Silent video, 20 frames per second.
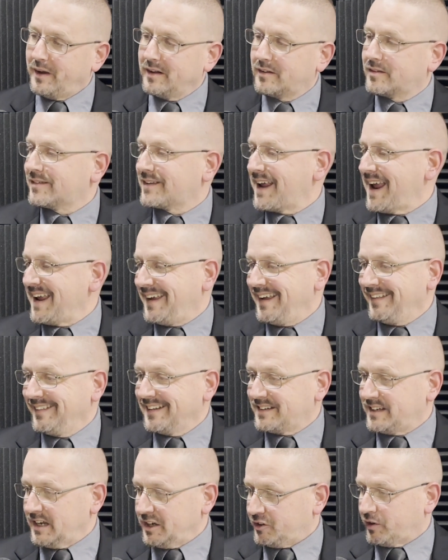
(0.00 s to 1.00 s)
It's taking the
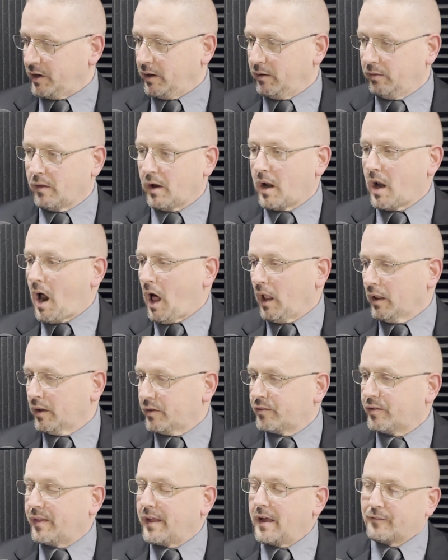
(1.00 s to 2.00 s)
teaching, the
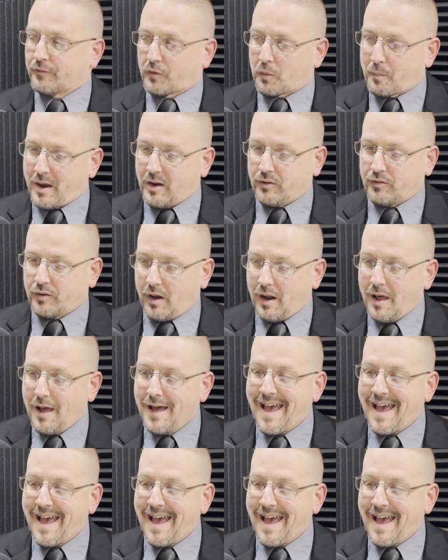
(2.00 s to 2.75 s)
knowledge, the information,